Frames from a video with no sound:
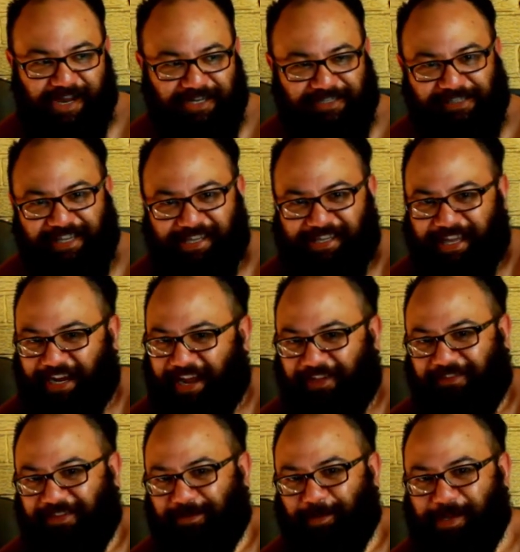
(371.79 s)
actually get
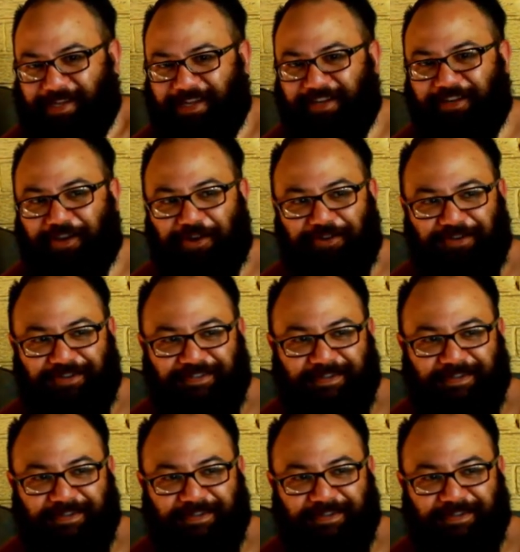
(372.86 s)
out this weekend and go do